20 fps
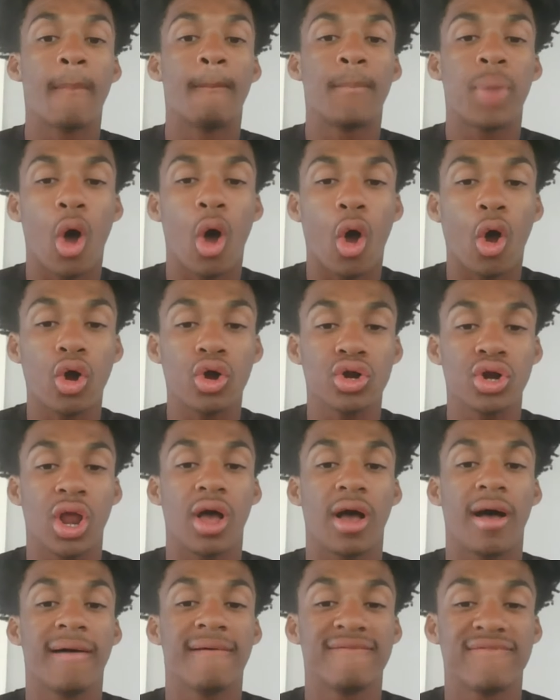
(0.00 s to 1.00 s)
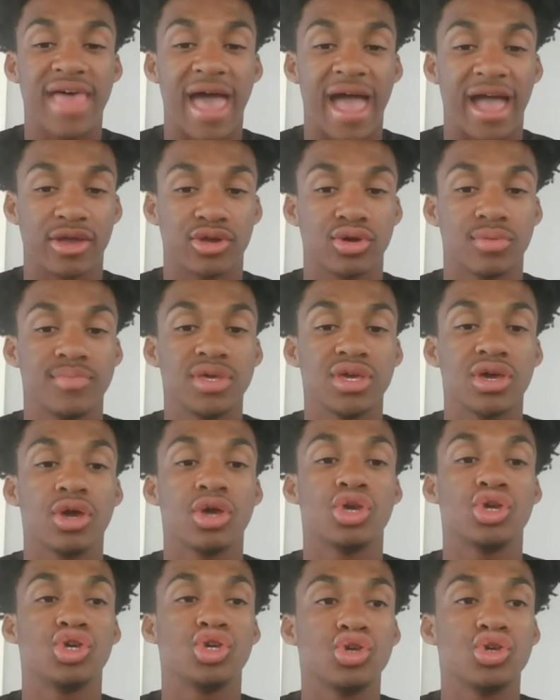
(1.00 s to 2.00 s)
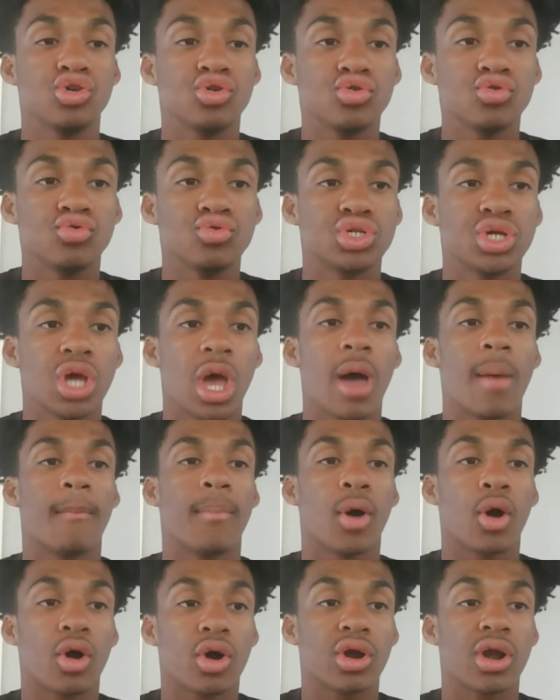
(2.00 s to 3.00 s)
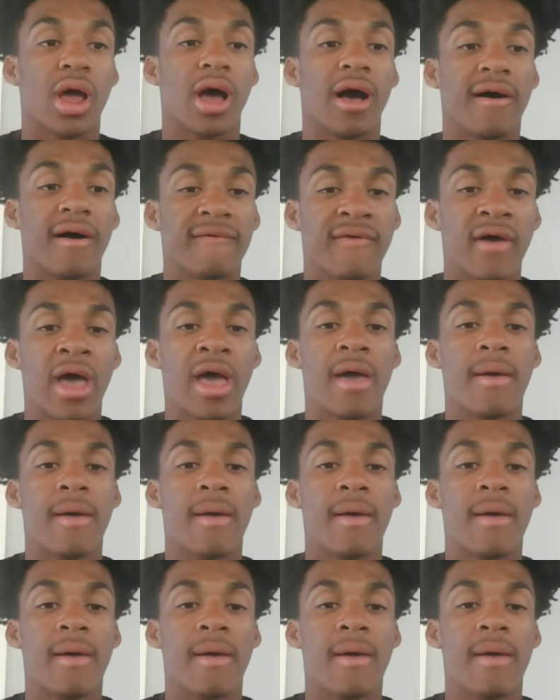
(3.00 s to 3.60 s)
part of that, could be a huge part of